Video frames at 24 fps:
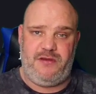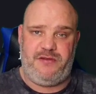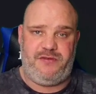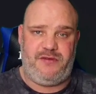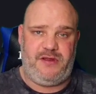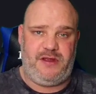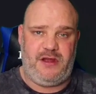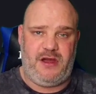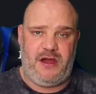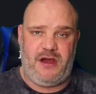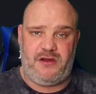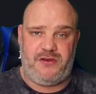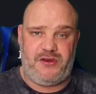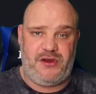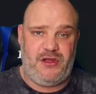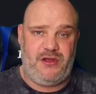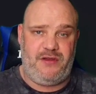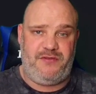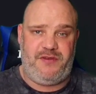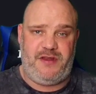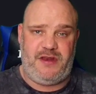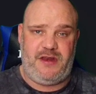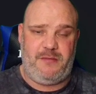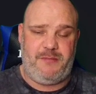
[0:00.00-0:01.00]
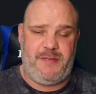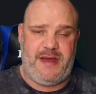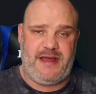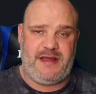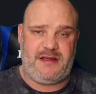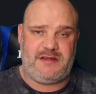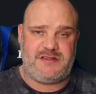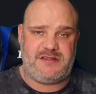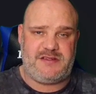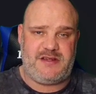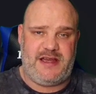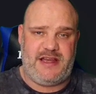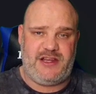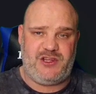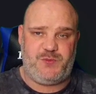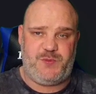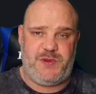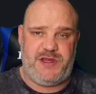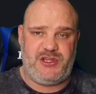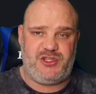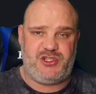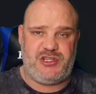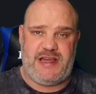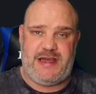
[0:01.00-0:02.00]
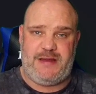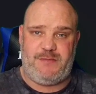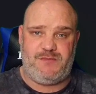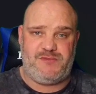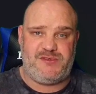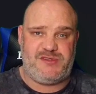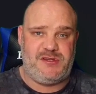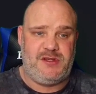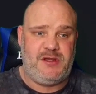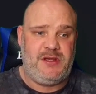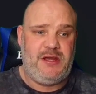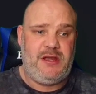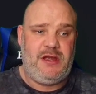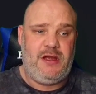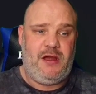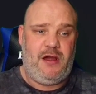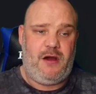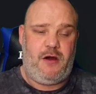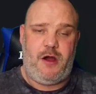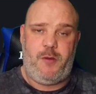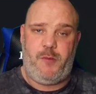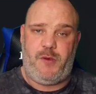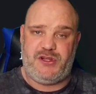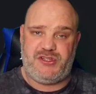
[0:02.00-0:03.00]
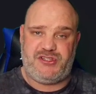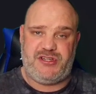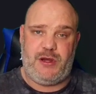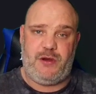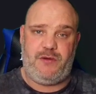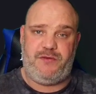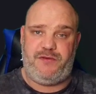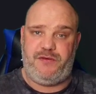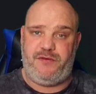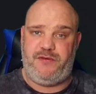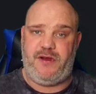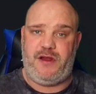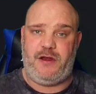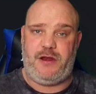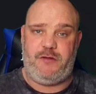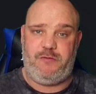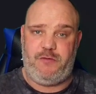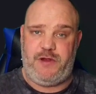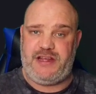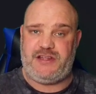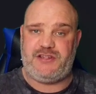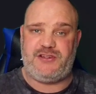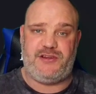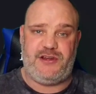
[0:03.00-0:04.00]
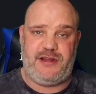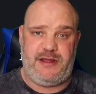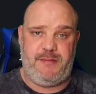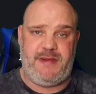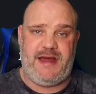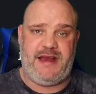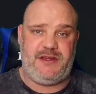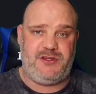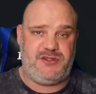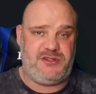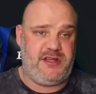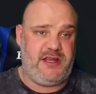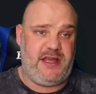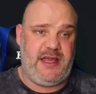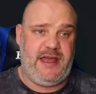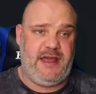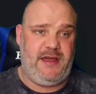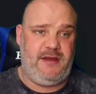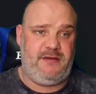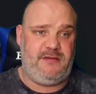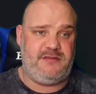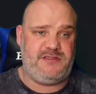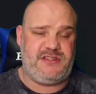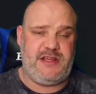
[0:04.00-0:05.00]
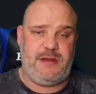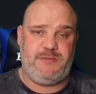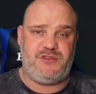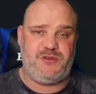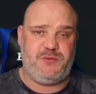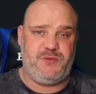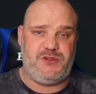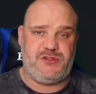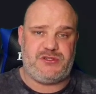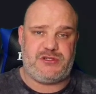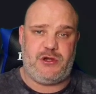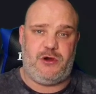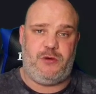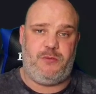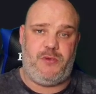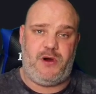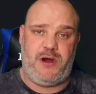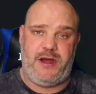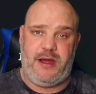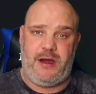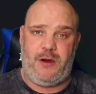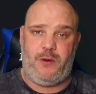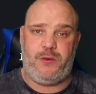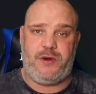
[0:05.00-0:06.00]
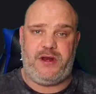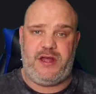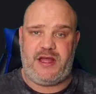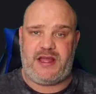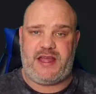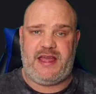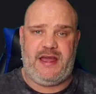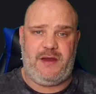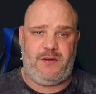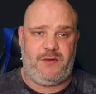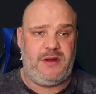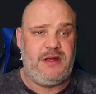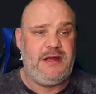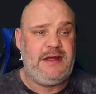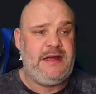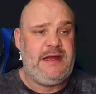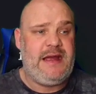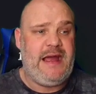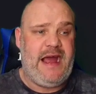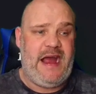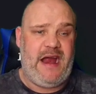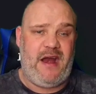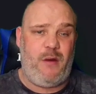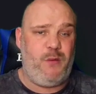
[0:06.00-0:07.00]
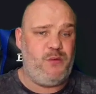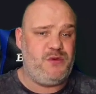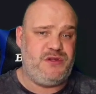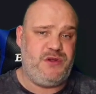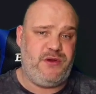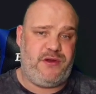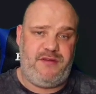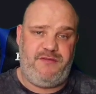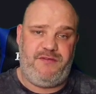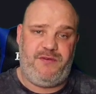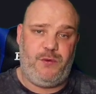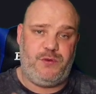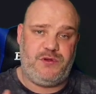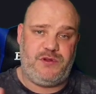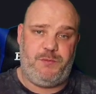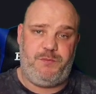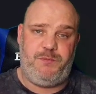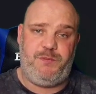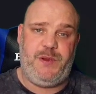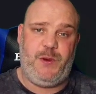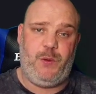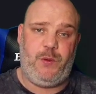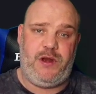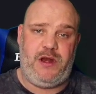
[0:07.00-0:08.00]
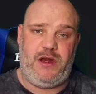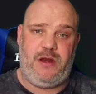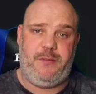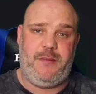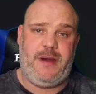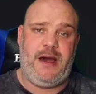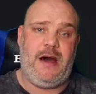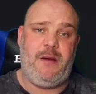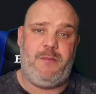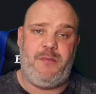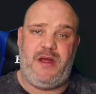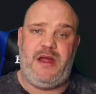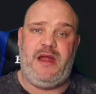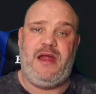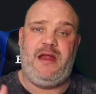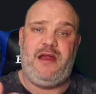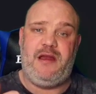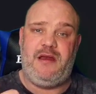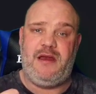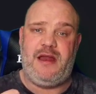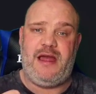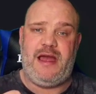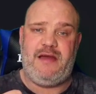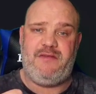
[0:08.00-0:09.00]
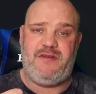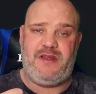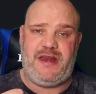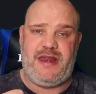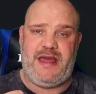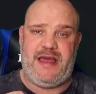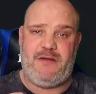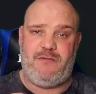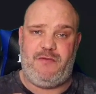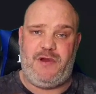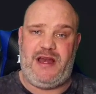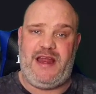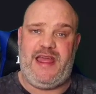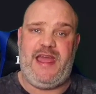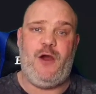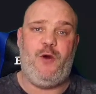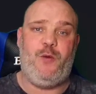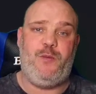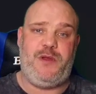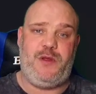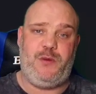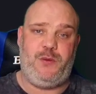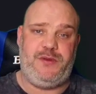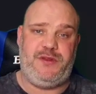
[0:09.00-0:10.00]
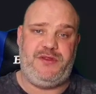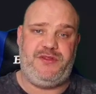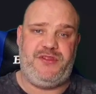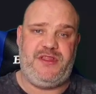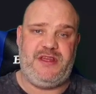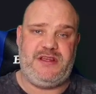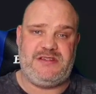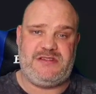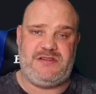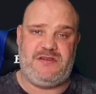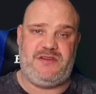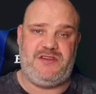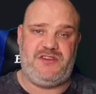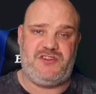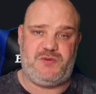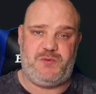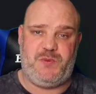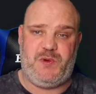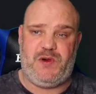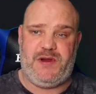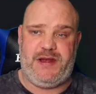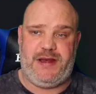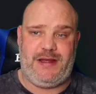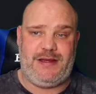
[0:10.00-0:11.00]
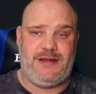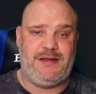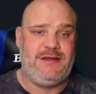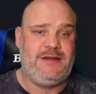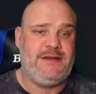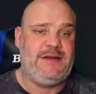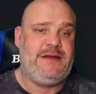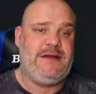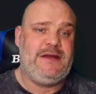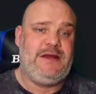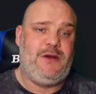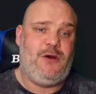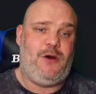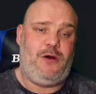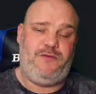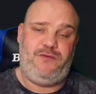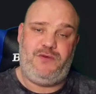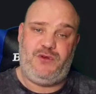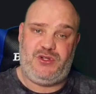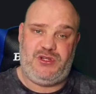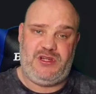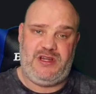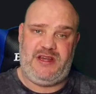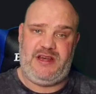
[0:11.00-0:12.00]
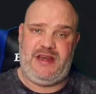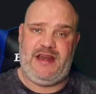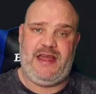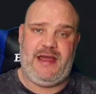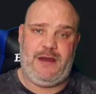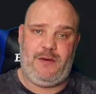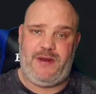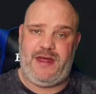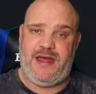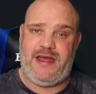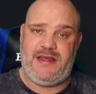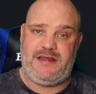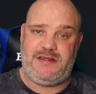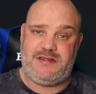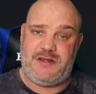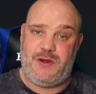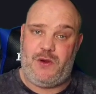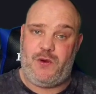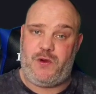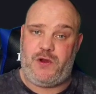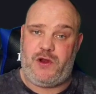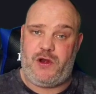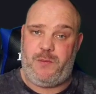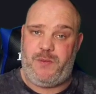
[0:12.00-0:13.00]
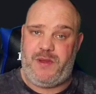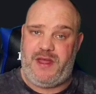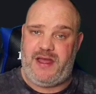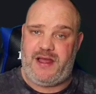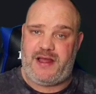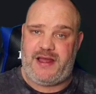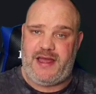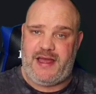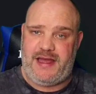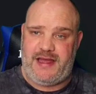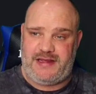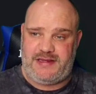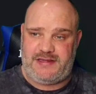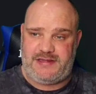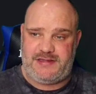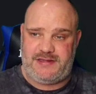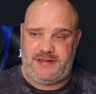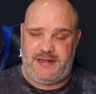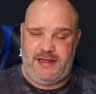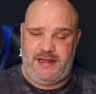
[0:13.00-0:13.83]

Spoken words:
hard nerfing the max HP champs? I myself have only recently managed to get Septimus on my alternate account, and I was looking forward to building him up and having that really help me with things like the spider. Obviously now that is not going to be a case.